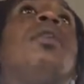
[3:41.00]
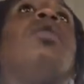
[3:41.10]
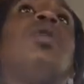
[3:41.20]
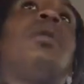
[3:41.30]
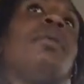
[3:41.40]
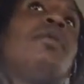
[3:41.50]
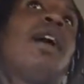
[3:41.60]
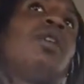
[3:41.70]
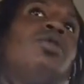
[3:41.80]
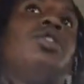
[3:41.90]
blow up if
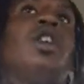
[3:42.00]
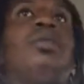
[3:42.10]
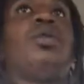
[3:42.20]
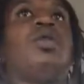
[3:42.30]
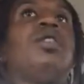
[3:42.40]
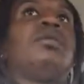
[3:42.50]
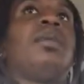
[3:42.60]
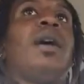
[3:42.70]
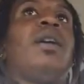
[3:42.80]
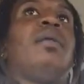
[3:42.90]
I don't jump on this
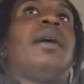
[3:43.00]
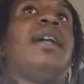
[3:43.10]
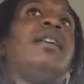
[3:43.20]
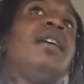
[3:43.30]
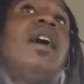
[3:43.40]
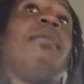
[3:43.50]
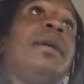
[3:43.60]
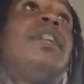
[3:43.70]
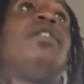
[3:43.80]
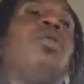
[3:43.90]
bomb. And I'm
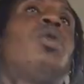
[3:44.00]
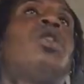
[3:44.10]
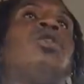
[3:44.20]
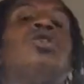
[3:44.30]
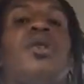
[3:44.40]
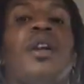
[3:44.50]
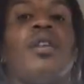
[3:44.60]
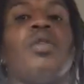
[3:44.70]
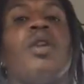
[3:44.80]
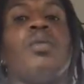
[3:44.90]
in the world, so
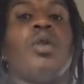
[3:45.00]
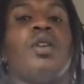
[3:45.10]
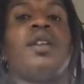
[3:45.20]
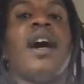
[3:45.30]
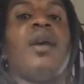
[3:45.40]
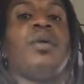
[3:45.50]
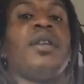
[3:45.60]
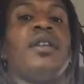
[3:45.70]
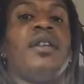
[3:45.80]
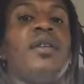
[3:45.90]
therefore I'm going to die
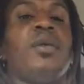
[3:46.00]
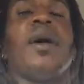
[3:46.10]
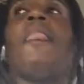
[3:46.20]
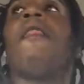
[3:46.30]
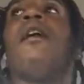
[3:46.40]
with it anyway.